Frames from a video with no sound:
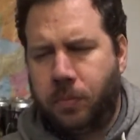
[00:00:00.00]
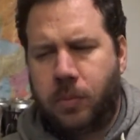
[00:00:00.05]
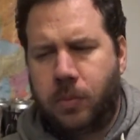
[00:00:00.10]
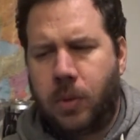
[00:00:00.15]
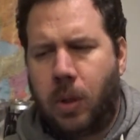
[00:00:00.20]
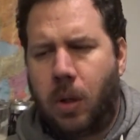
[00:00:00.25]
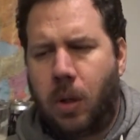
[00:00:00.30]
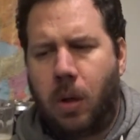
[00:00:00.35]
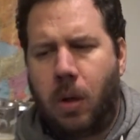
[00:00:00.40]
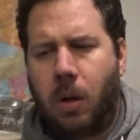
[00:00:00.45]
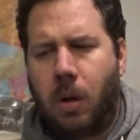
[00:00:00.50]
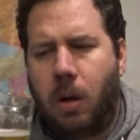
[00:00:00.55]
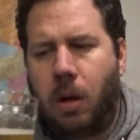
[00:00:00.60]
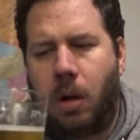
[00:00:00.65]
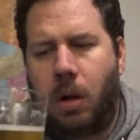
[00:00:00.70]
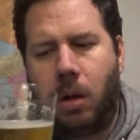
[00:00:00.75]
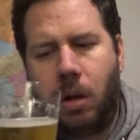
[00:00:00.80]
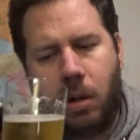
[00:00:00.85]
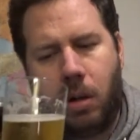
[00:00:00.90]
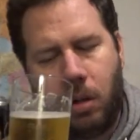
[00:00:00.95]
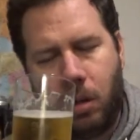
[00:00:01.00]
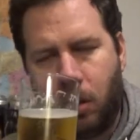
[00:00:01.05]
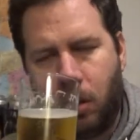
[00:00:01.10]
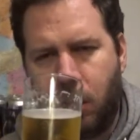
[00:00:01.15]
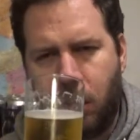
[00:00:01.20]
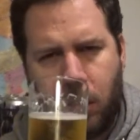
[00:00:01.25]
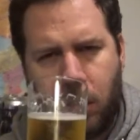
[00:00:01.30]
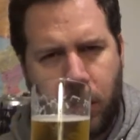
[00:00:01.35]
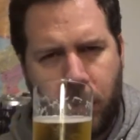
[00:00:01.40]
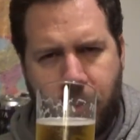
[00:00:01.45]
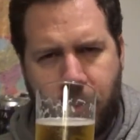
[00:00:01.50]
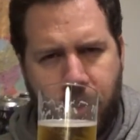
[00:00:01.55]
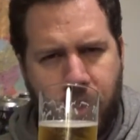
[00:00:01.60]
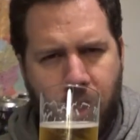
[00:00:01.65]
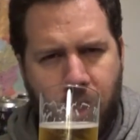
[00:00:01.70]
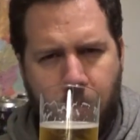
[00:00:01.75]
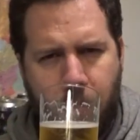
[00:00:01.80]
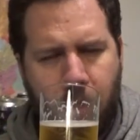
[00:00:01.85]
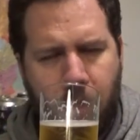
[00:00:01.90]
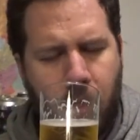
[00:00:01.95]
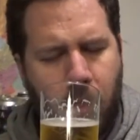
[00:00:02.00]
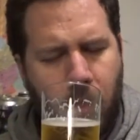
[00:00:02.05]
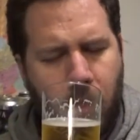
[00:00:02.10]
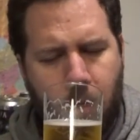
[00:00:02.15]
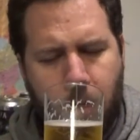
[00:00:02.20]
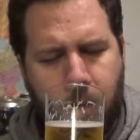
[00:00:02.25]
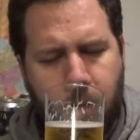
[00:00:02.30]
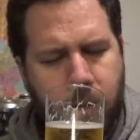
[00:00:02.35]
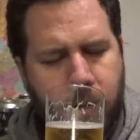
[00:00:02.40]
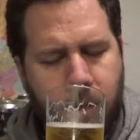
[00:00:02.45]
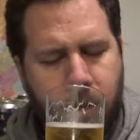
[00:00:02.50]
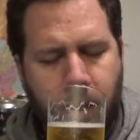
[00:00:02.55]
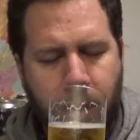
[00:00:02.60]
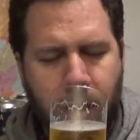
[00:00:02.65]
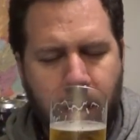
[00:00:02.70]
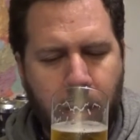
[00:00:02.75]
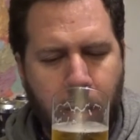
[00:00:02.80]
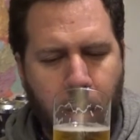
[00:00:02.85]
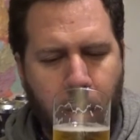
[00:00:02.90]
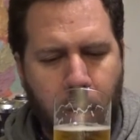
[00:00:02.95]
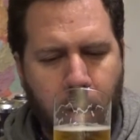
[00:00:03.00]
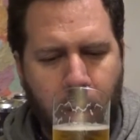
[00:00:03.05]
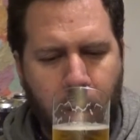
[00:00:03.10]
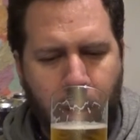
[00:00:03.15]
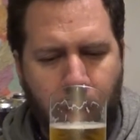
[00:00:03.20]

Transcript: Oh, German lagers, come on.